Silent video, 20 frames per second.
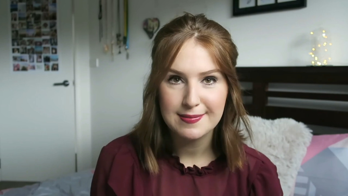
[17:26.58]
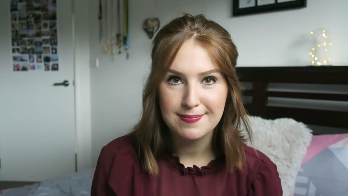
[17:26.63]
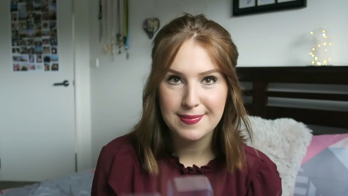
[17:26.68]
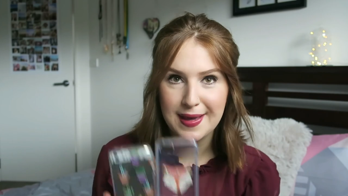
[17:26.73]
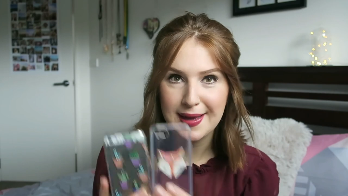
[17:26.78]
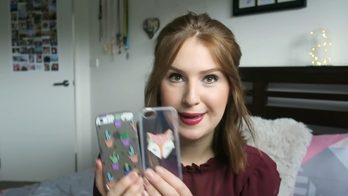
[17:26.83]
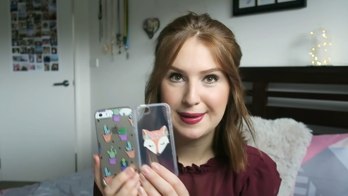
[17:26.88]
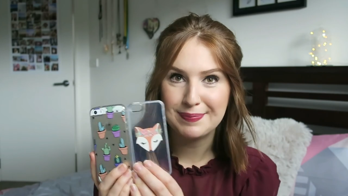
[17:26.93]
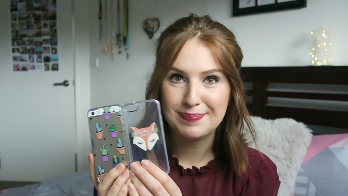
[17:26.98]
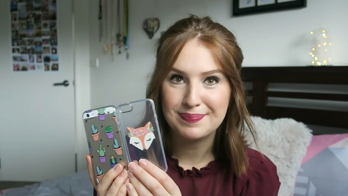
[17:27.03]

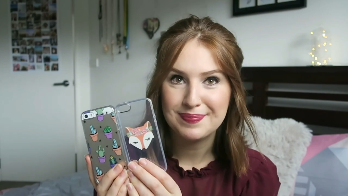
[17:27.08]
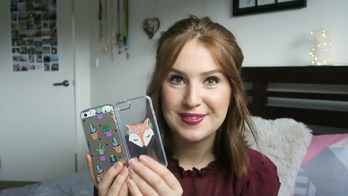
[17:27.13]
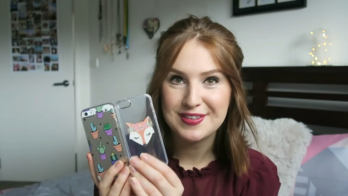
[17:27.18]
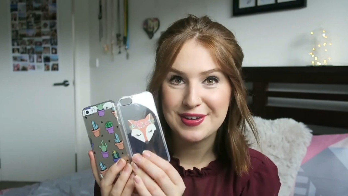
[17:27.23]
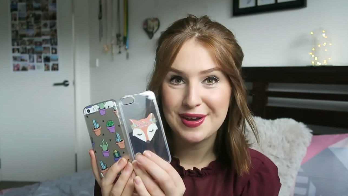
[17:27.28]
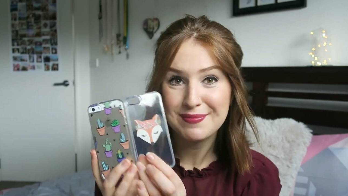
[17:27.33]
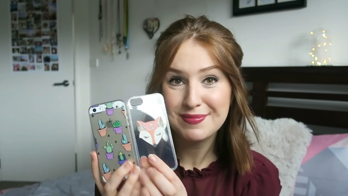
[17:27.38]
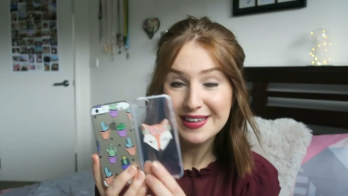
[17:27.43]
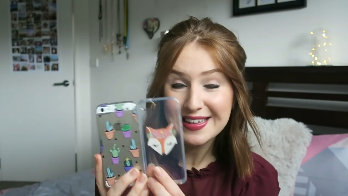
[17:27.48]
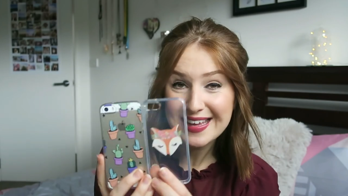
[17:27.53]
So
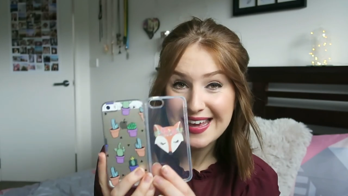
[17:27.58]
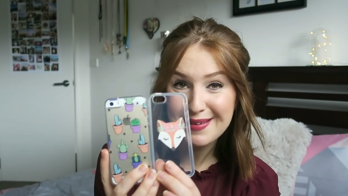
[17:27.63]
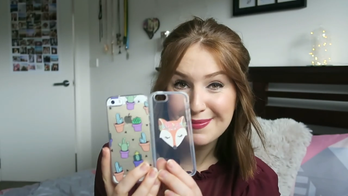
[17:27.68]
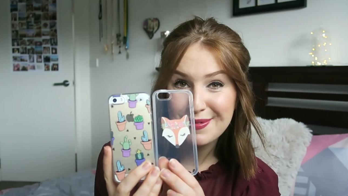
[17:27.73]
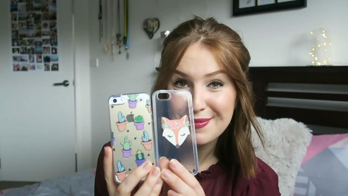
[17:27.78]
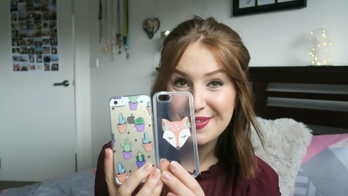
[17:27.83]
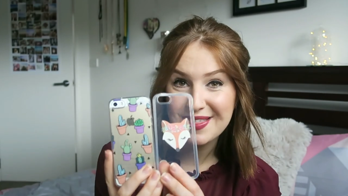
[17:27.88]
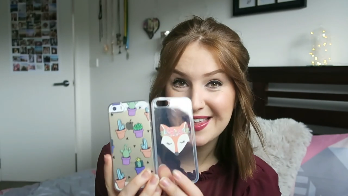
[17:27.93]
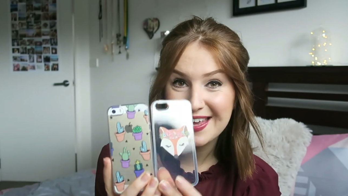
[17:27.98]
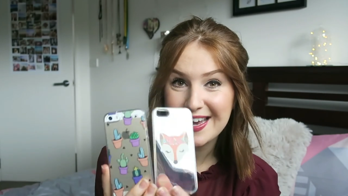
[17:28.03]
I'm really happy
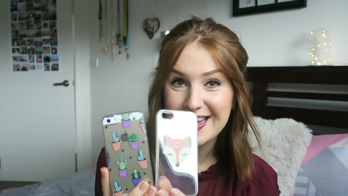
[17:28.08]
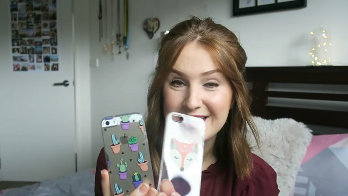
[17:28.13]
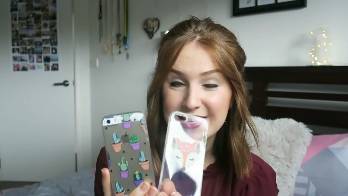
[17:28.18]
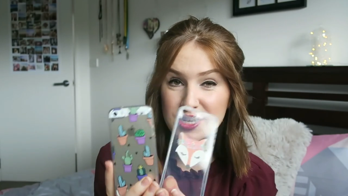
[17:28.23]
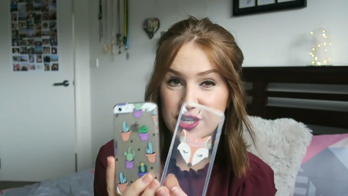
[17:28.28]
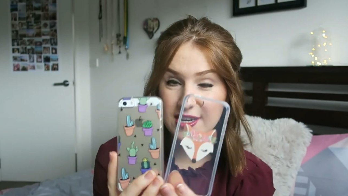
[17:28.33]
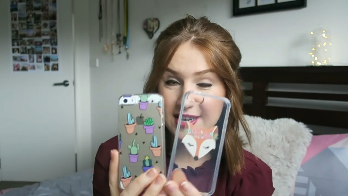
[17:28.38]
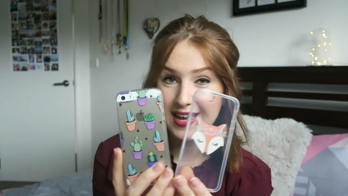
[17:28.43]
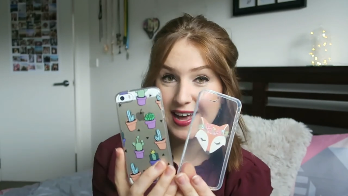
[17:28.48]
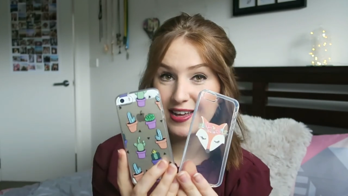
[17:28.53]
with these.
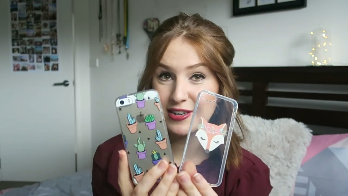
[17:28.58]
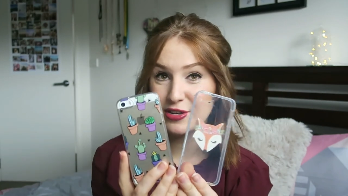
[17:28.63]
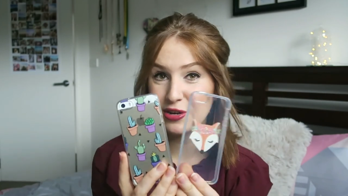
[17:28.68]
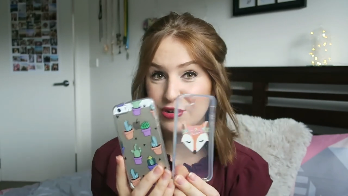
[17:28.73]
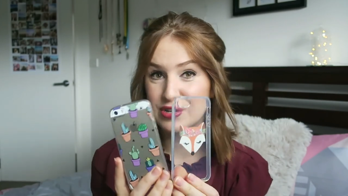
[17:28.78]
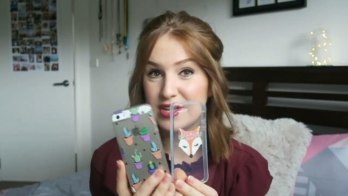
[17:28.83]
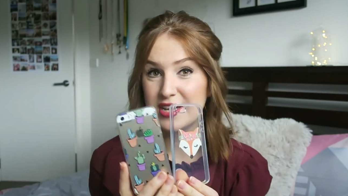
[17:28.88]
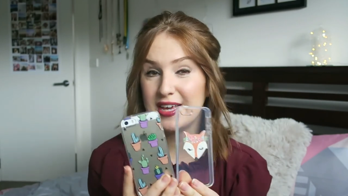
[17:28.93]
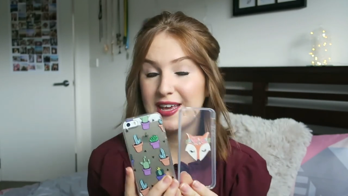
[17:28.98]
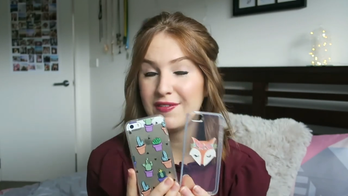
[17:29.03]
Check out
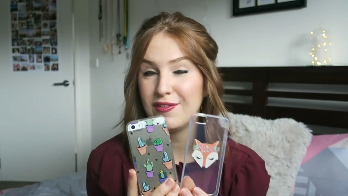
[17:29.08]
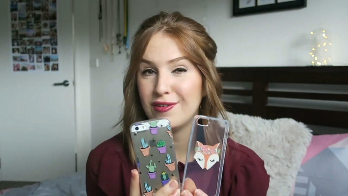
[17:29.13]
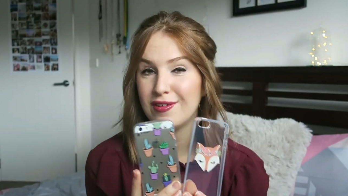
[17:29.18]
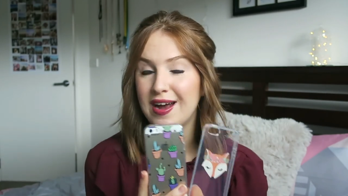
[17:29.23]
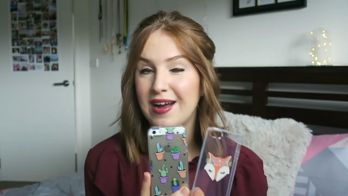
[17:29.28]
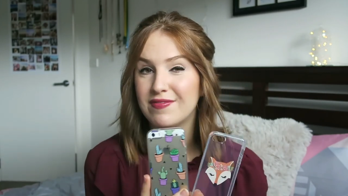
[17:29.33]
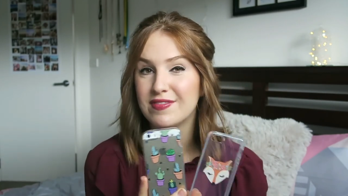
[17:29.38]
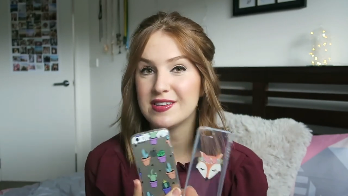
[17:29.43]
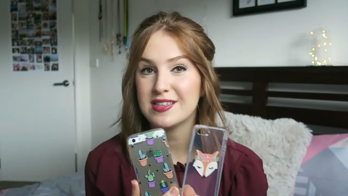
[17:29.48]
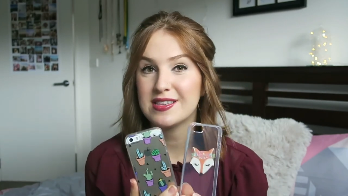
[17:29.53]
Dottie if you're
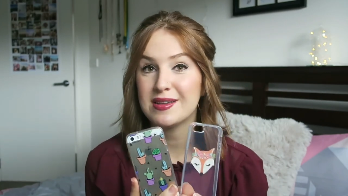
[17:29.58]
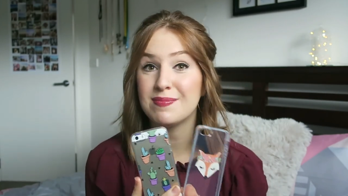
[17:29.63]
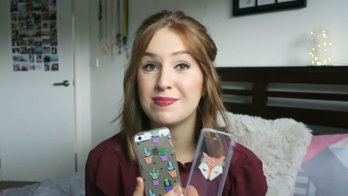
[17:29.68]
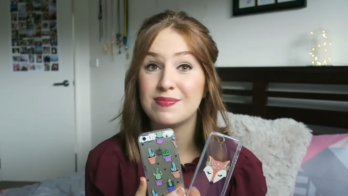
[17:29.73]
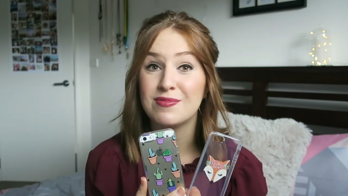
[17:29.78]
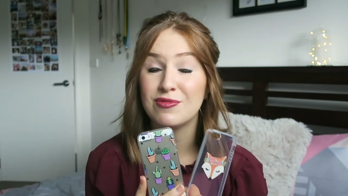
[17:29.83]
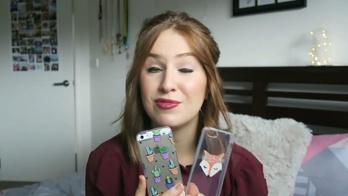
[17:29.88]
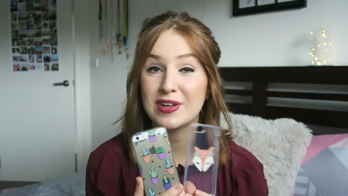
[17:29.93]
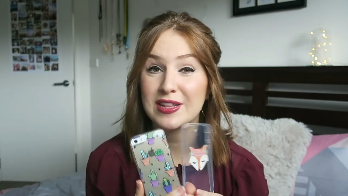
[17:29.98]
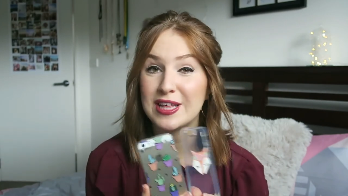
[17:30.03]
after
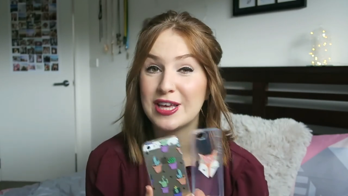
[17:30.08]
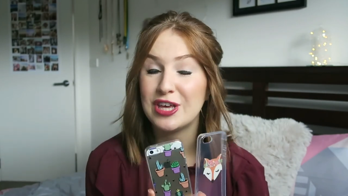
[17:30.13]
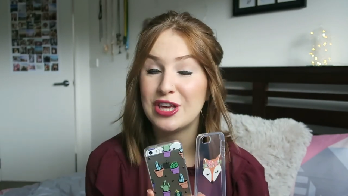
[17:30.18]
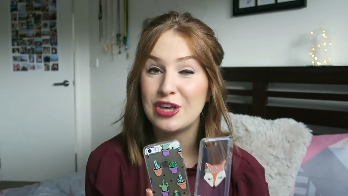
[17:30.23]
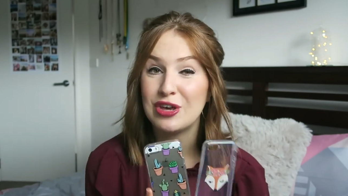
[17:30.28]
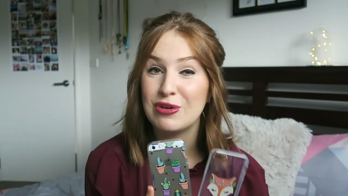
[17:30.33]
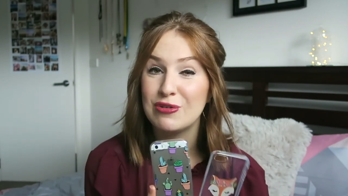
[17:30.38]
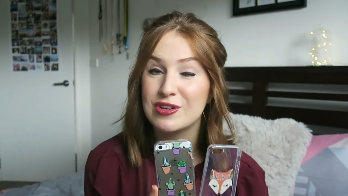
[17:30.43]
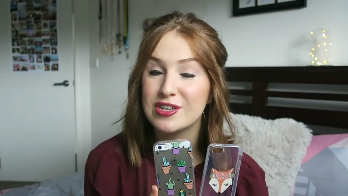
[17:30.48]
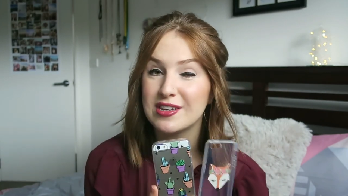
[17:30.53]
some really
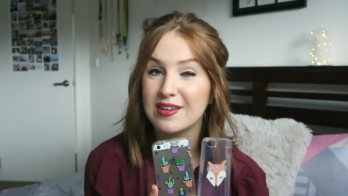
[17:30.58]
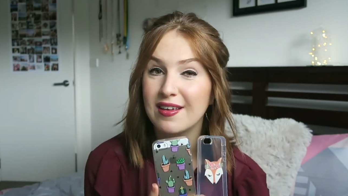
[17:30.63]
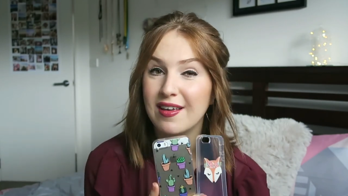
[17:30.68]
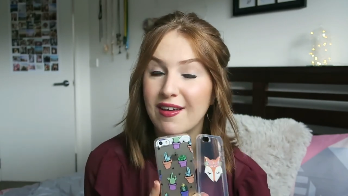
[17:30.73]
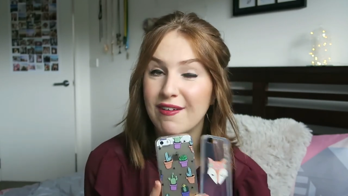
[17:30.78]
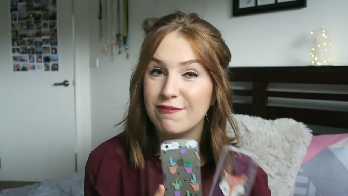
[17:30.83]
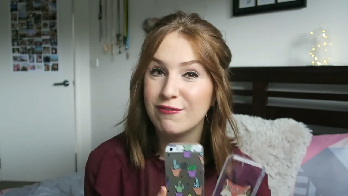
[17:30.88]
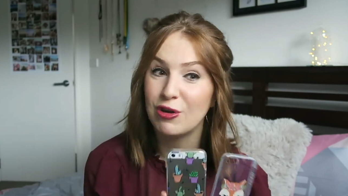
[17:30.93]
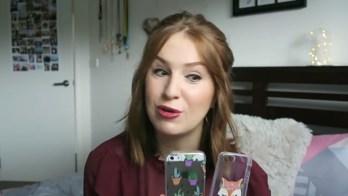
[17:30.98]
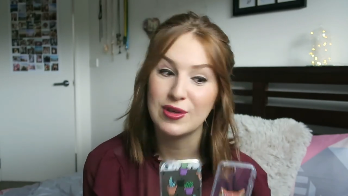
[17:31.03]
cute
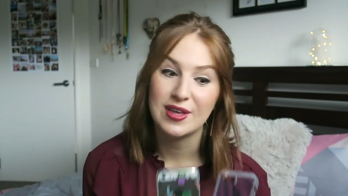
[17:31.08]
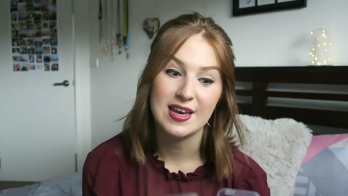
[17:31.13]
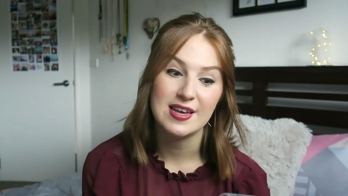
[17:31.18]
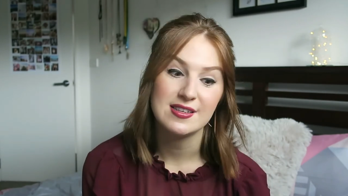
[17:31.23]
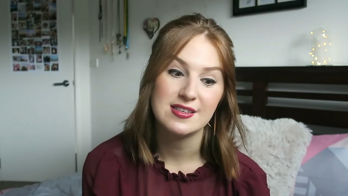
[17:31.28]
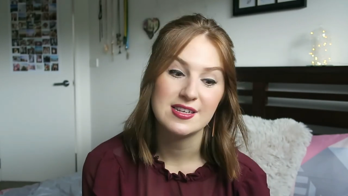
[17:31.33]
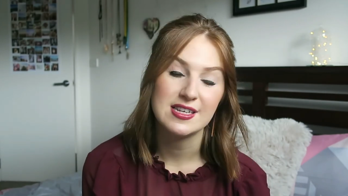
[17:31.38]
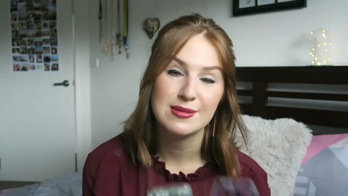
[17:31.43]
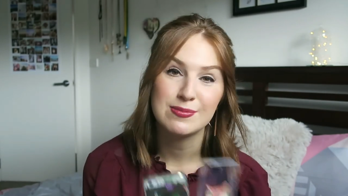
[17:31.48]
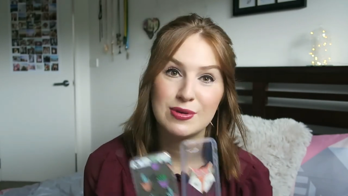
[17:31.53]
phone
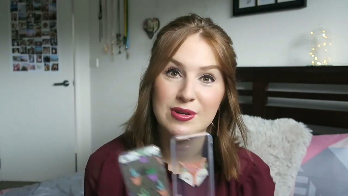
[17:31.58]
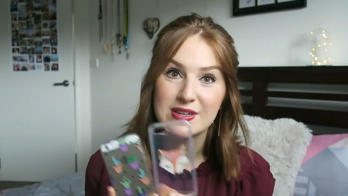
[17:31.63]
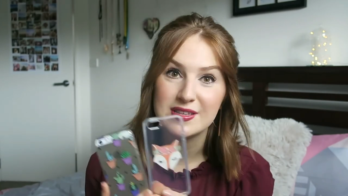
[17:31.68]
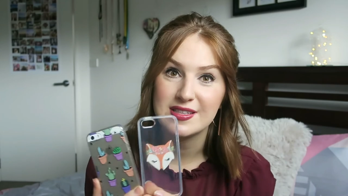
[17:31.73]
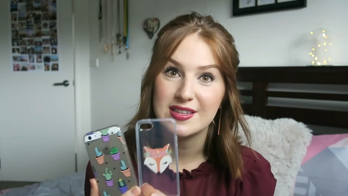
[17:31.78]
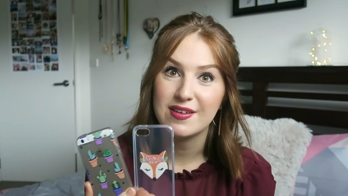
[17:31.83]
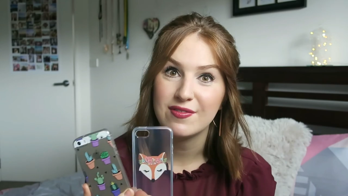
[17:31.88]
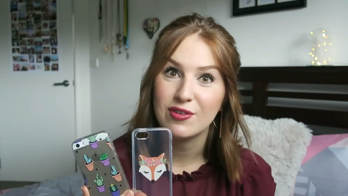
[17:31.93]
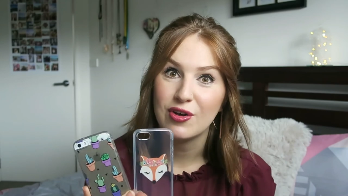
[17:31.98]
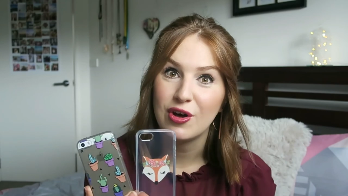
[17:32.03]
cases, because
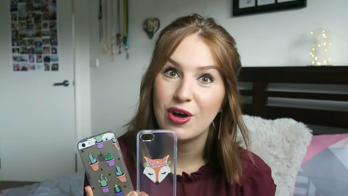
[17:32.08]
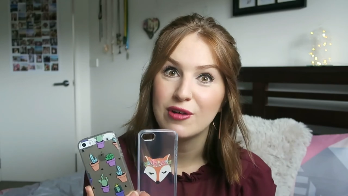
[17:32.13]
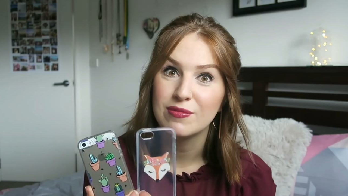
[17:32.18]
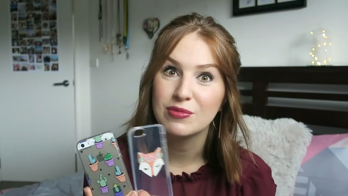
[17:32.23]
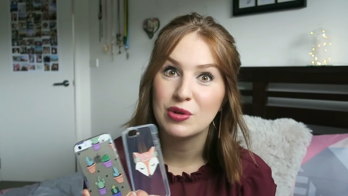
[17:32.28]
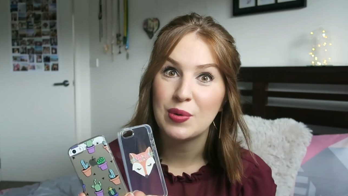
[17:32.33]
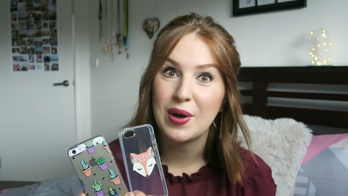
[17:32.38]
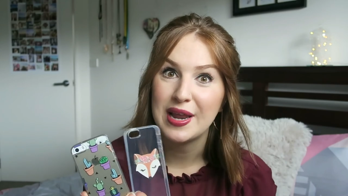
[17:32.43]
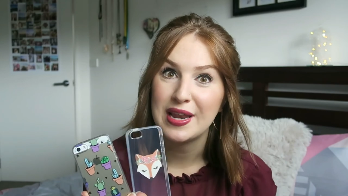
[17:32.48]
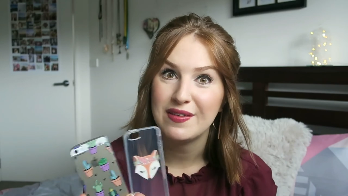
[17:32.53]
they've
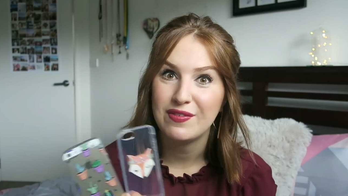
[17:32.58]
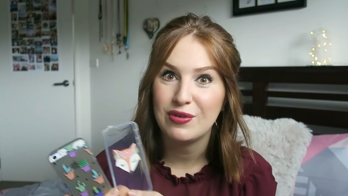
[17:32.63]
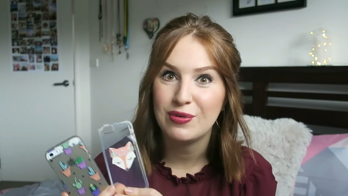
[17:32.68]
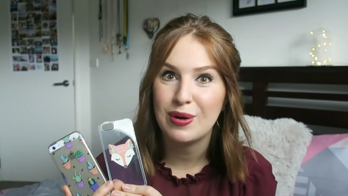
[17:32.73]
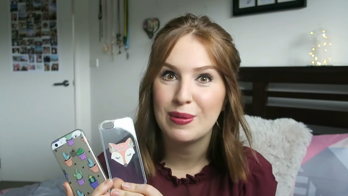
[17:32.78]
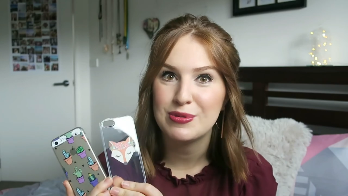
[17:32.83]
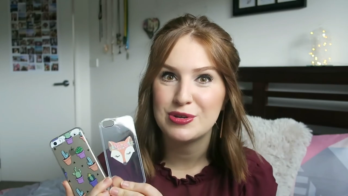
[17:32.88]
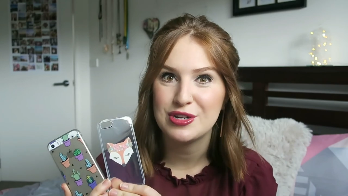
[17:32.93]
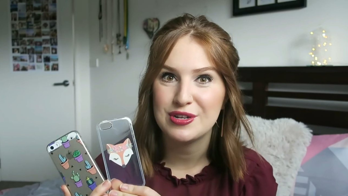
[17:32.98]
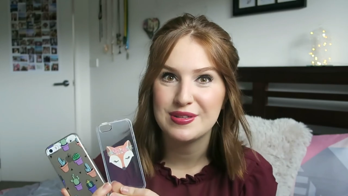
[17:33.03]
got quite a few
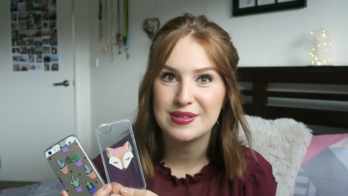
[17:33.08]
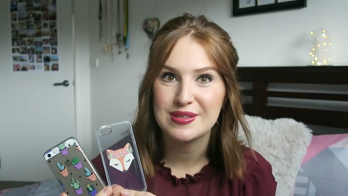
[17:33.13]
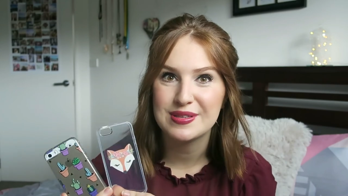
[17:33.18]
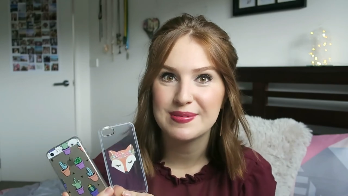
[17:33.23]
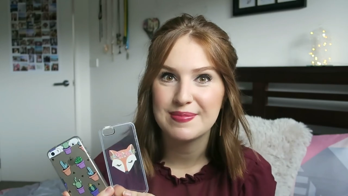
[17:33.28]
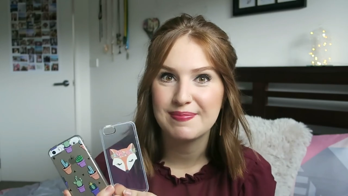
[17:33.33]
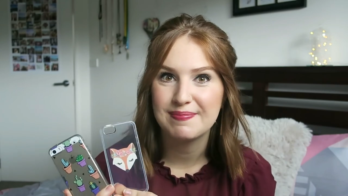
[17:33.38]
options.